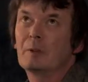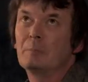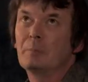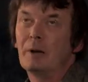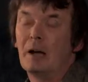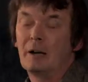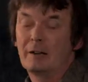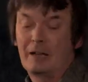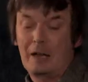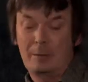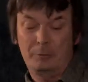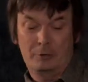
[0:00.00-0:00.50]
But
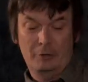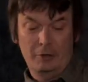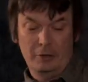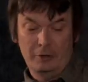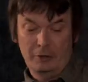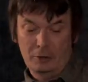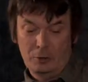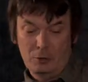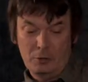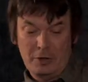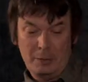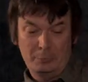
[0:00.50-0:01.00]
I kept out the
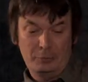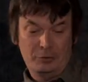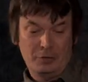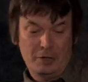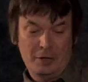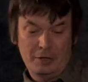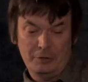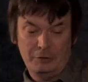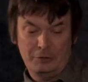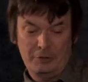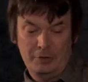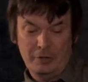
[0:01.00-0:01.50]
whole Hibs
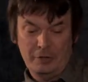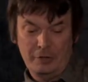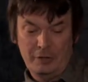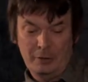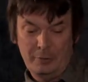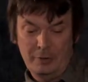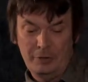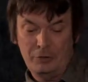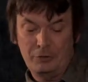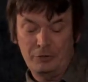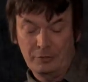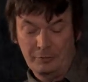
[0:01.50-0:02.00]
Hearts thing, and I
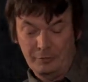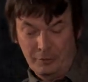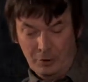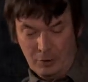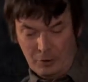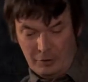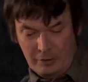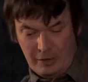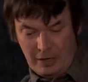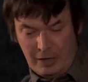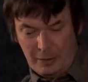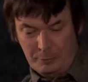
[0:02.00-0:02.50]
made
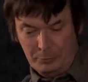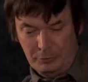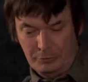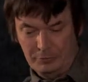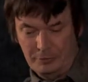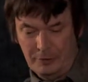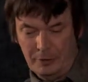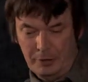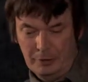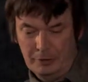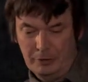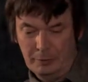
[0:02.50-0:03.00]
Siobhan a Hibs
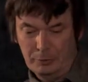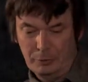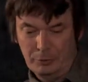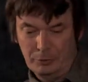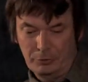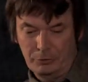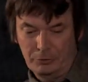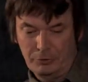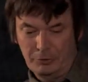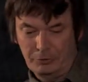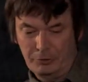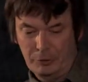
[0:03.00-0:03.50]
fan in the
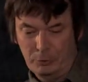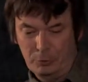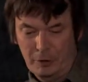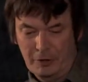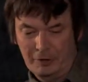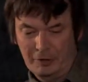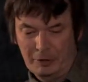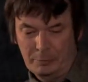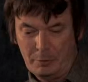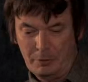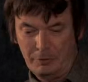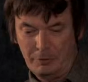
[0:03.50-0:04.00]
books, just to
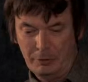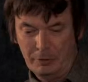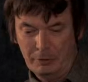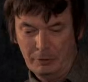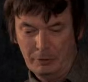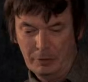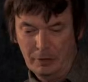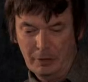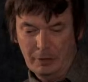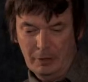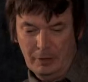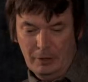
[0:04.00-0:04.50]
wind up a
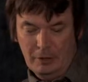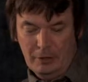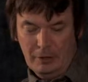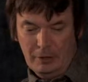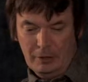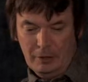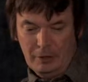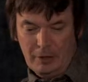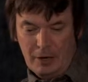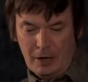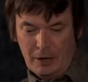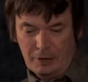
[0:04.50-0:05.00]
few
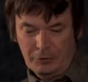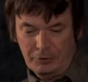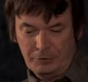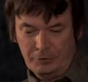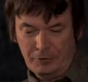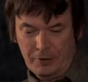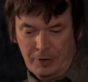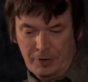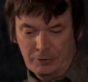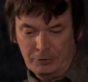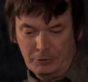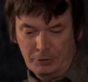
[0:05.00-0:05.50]
Hearts
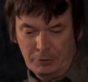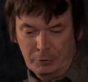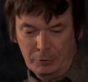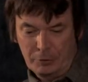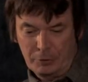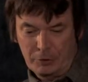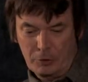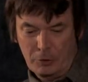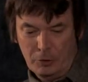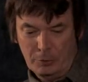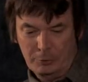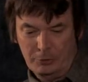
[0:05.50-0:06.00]
fans who were
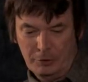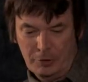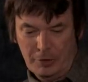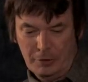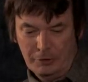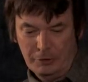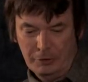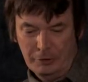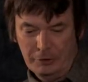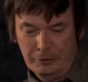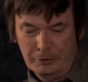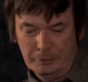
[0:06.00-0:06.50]
cops that I
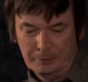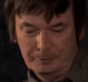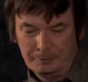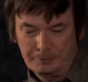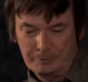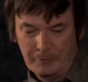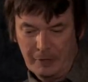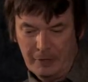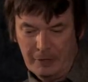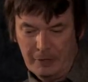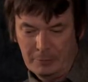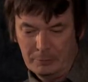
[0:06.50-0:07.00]
knew
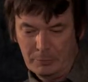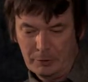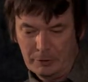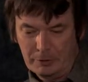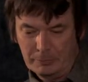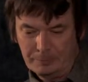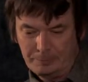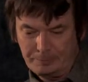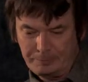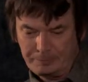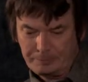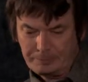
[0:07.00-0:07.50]
in
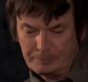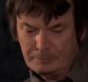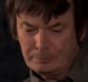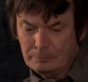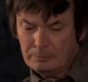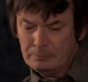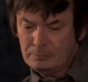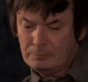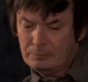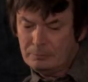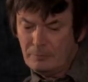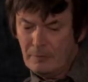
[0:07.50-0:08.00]
Edinburgh.
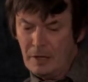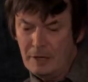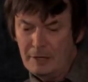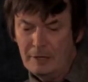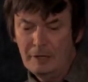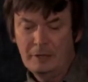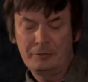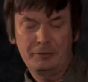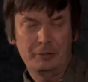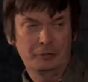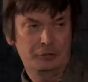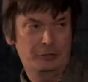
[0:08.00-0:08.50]
And then
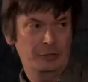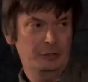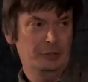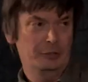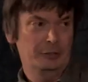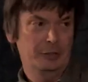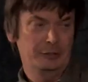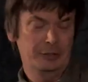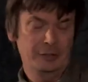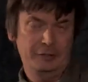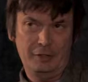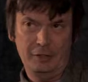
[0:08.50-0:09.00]
the first thing I
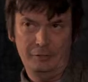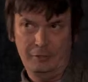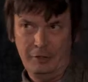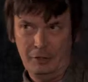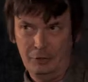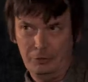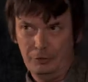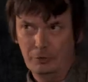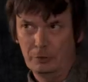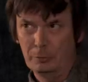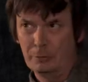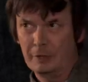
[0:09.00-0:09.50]
did in the TV
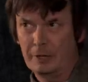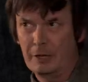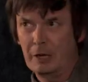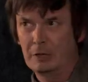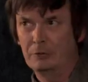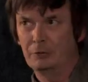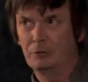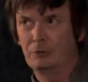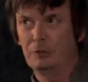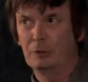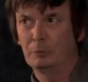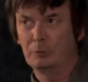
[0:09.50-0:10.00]
show with
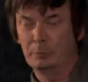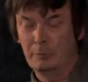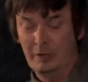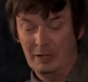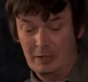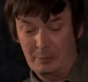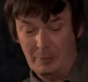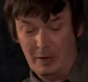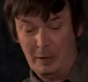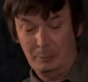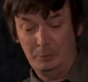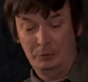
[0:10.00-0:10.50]
Ken Stuck was make
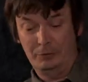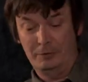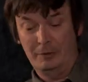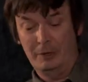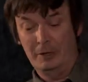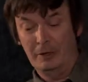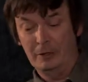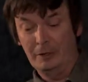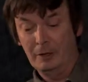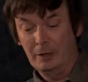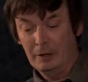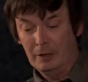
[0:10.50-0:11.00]
him a Hibs
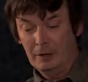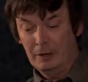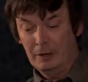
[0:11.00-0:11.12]
fan.